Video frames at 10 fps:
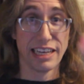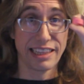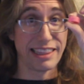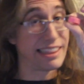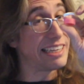
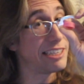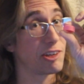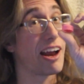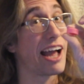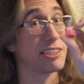these
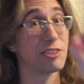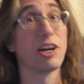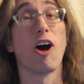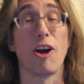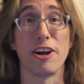are actually
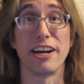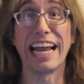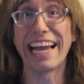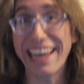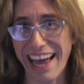hard to
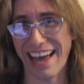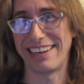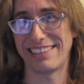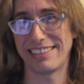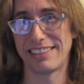get.